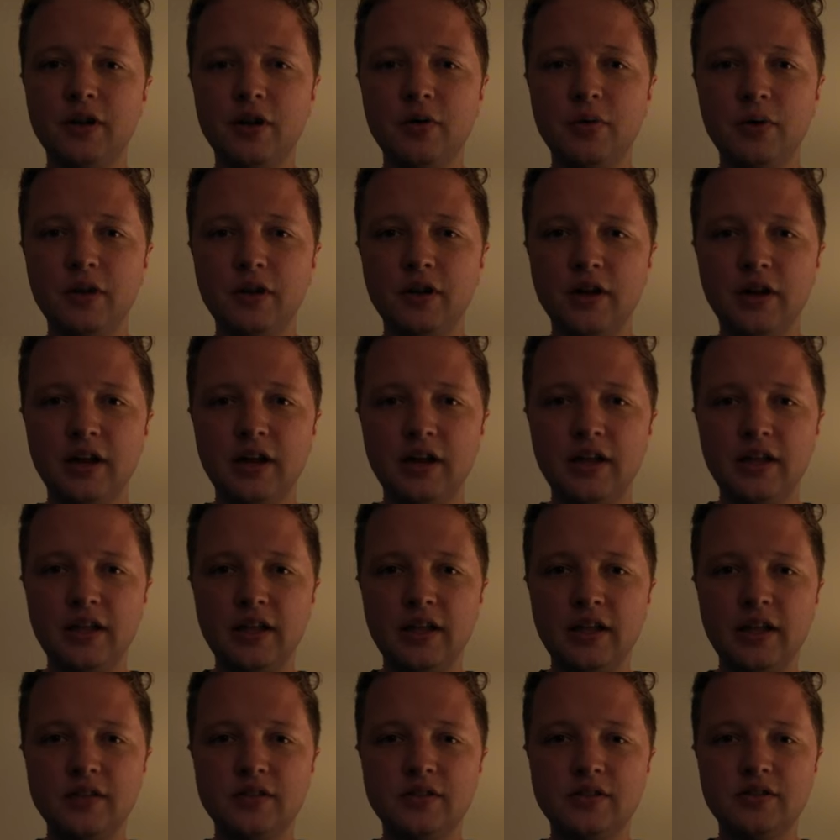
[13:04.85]
know what you're gonna
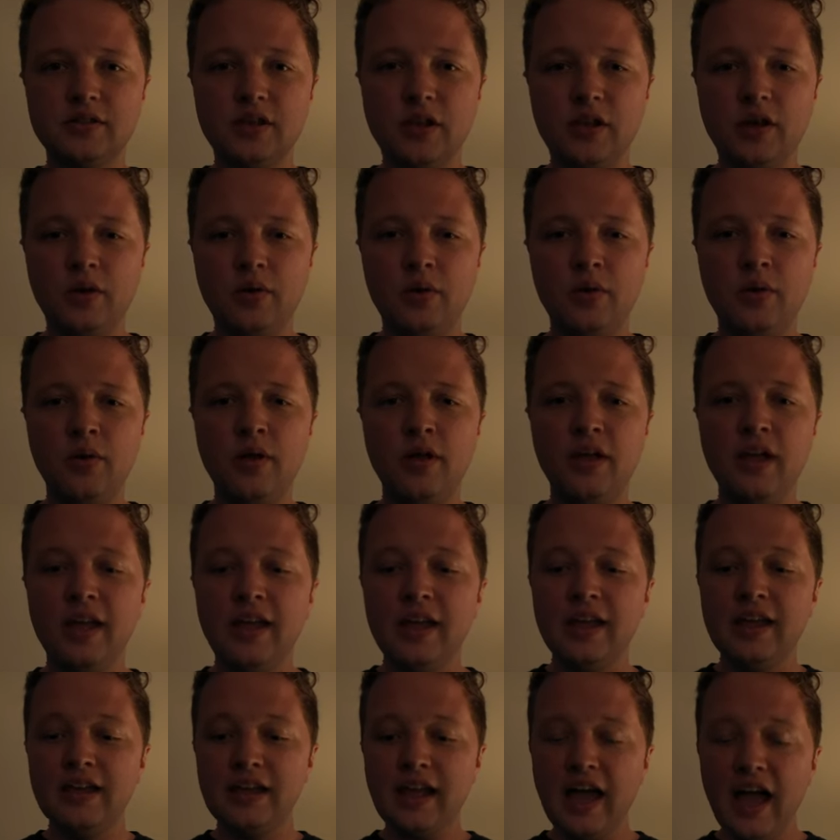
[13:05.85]
get, so
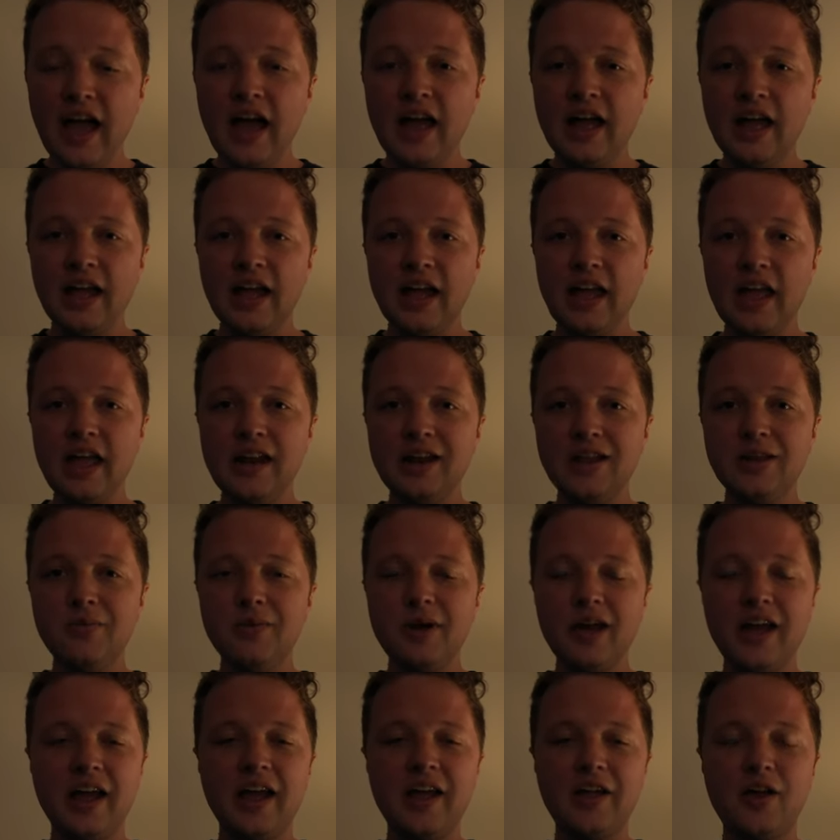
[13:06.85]
yeah.
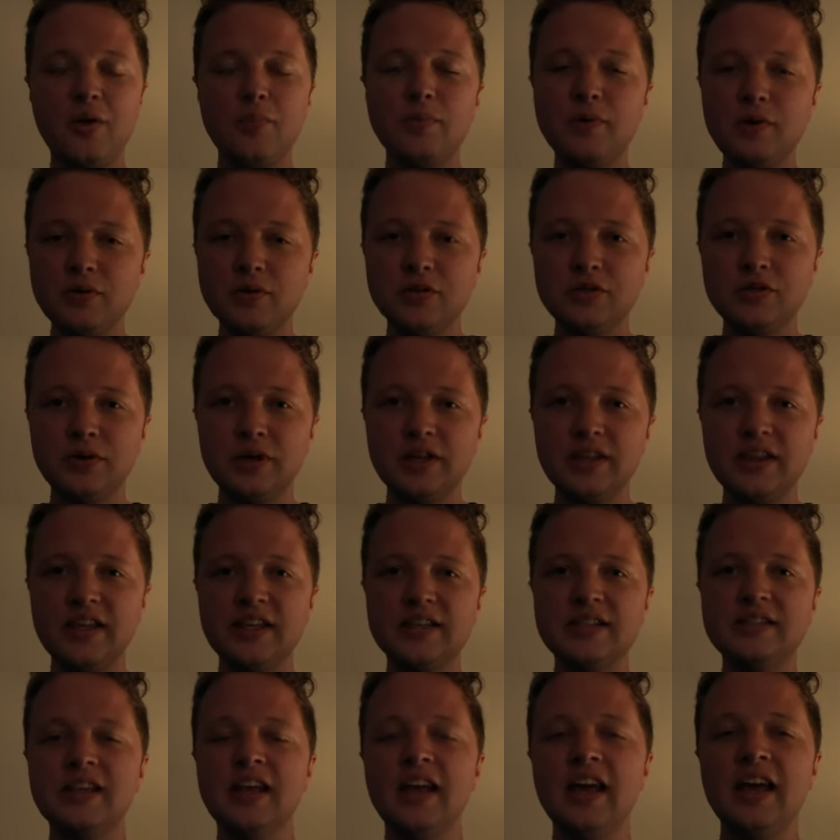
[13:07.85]
Anyway, I hope you enjoyed
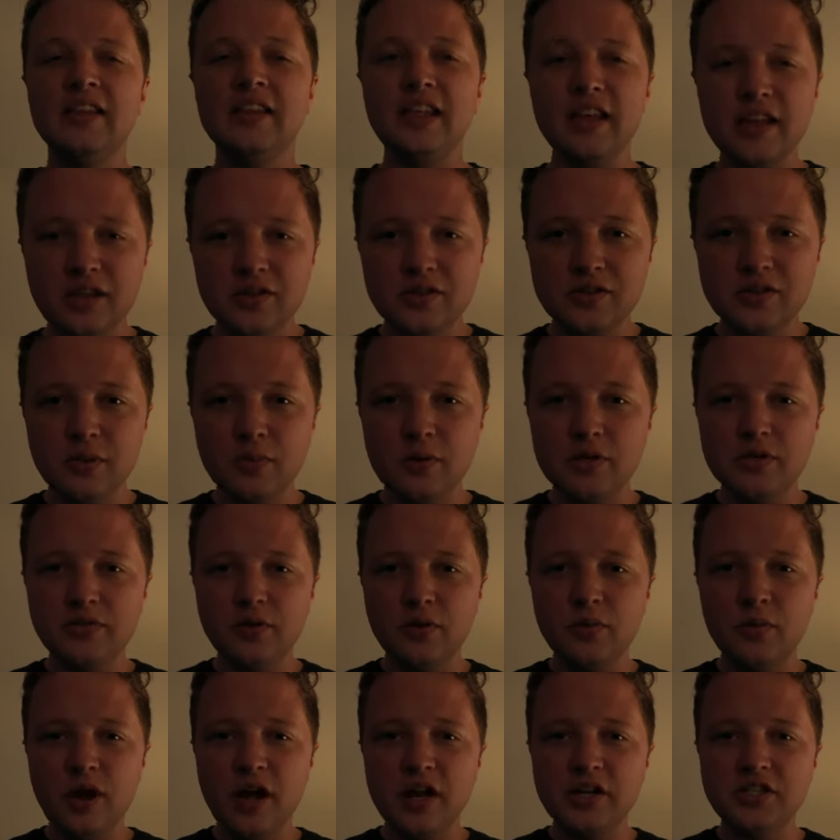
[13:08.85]
this. Thank you so much
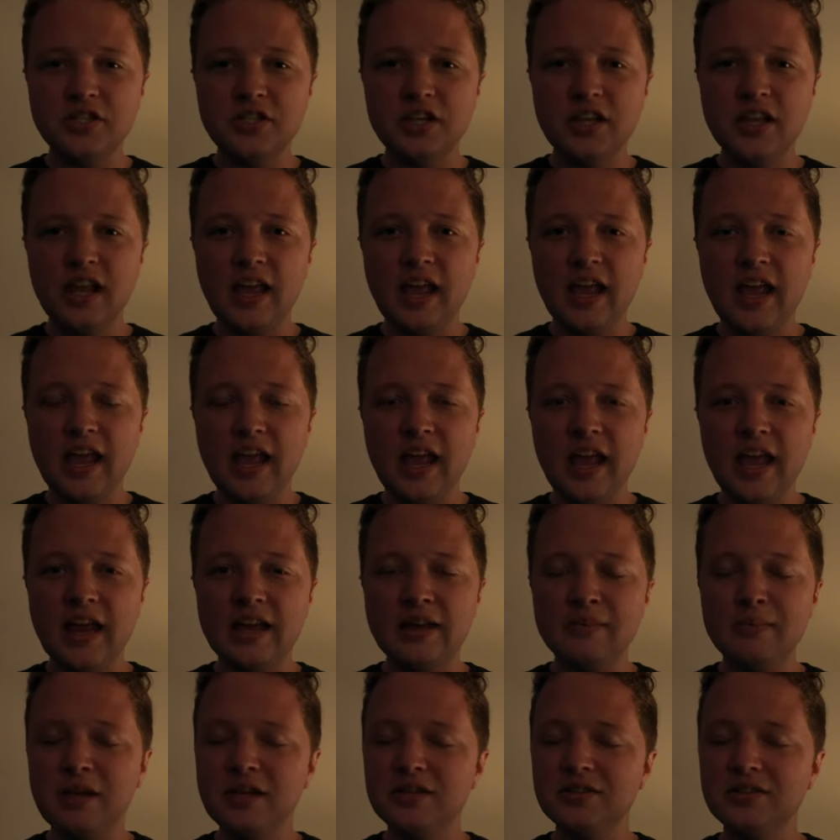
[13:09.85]
for watching,
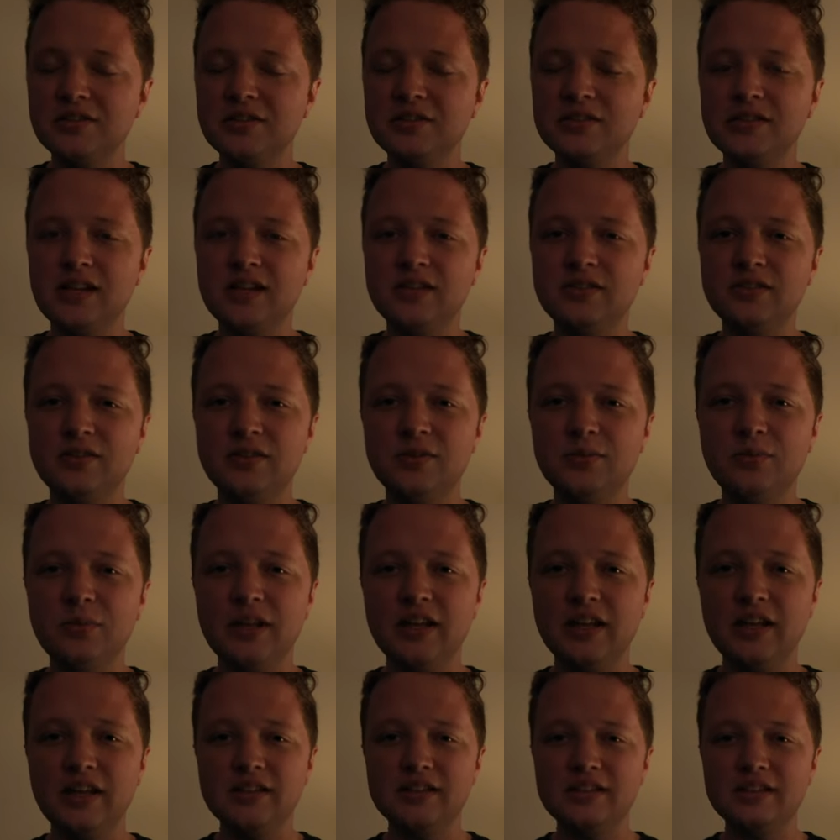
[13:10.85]
and make sure you stay tuned
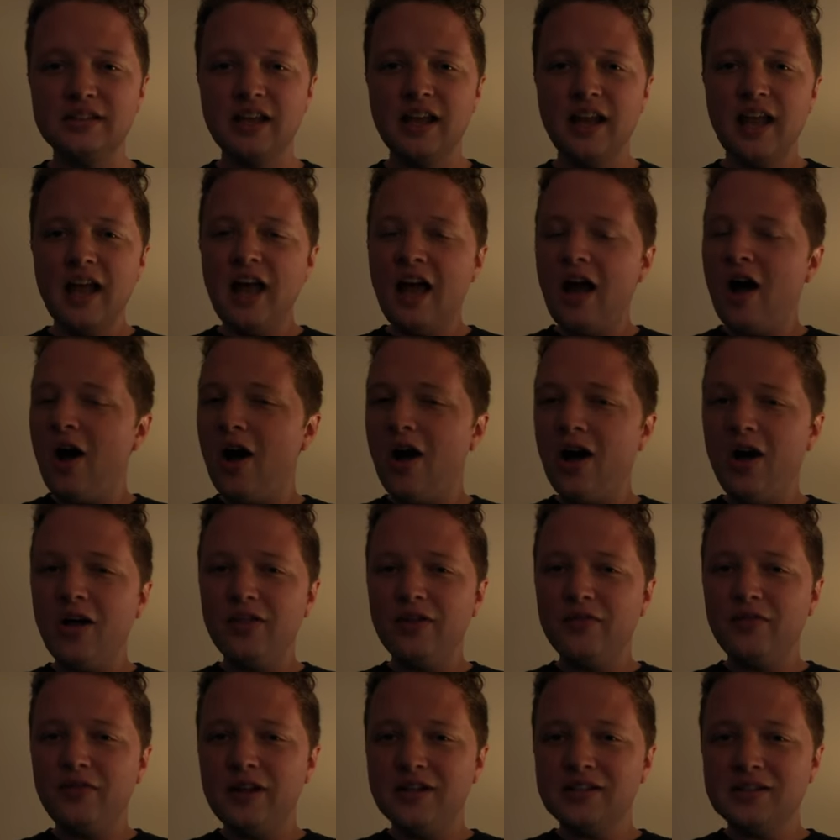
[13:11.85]
because all
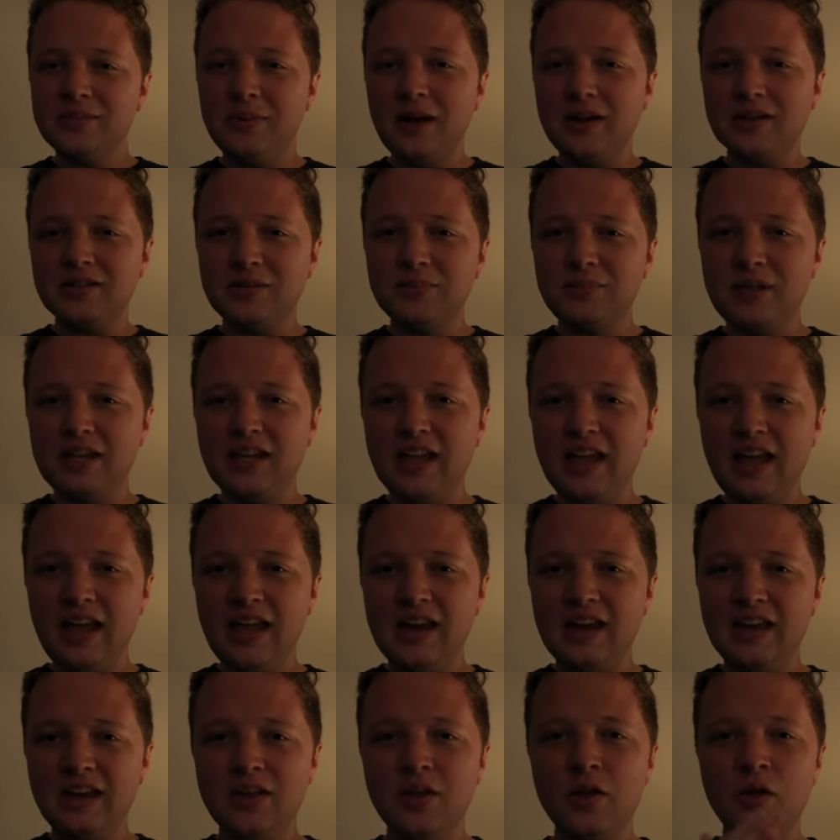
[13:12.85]
the fun's about to
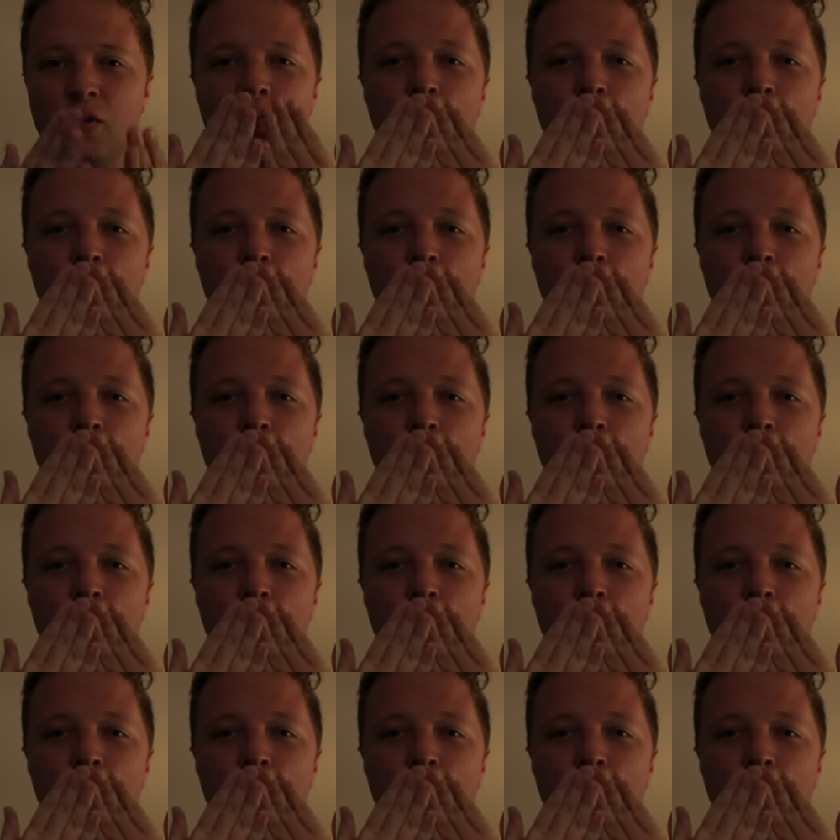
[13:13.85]
begin.